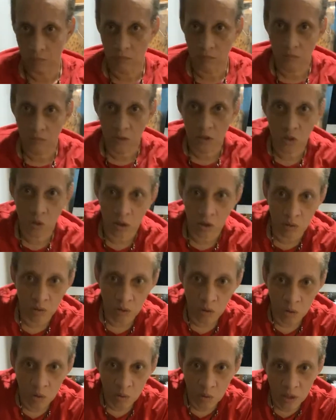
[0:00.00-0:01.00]
So I don't
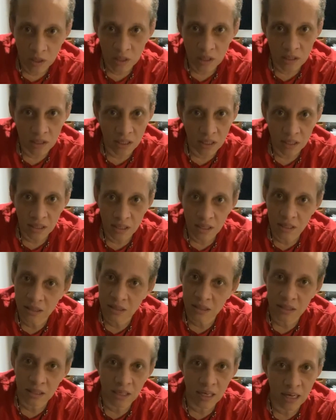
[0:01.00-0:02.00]
know who it is that needs
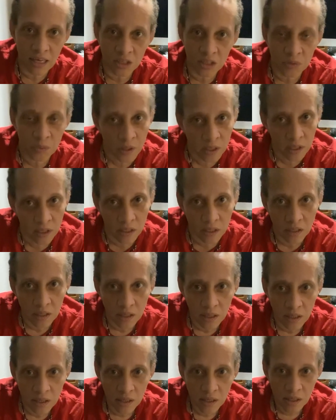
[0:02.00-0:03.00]
this last reading.
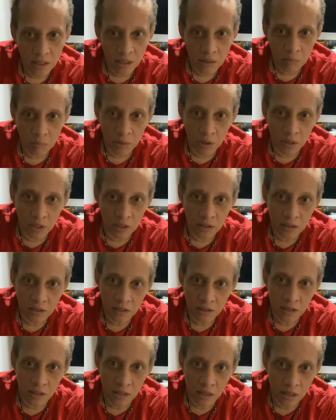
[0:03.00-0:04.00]
But
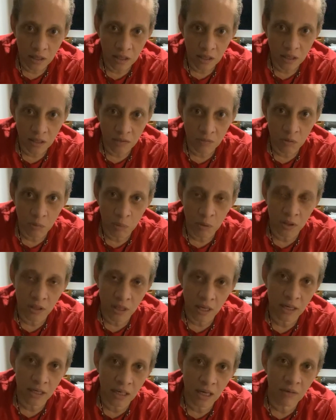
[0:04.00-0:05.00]
again, if you put
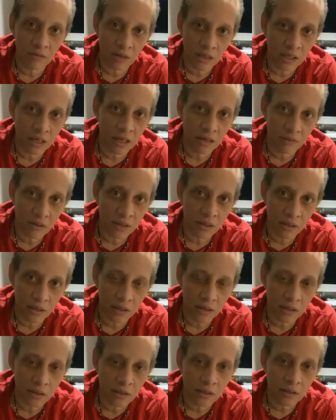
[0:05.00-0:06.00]
that 1111 in
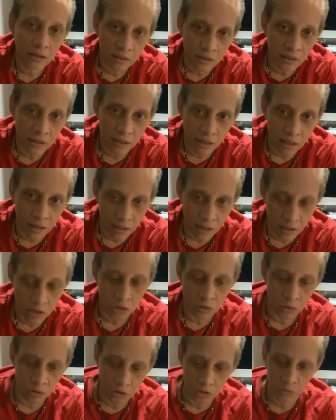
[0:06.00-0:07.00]
there, then I
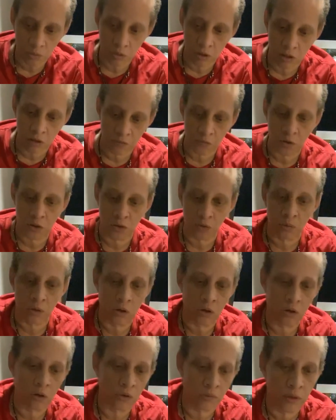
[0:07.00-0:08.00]
got you on a free
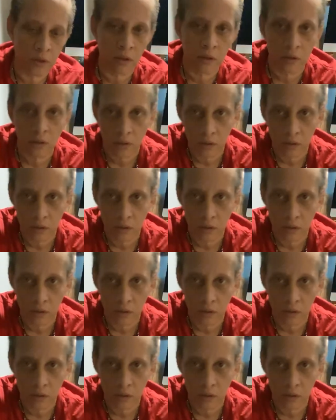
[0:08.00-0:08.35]
3-card reading.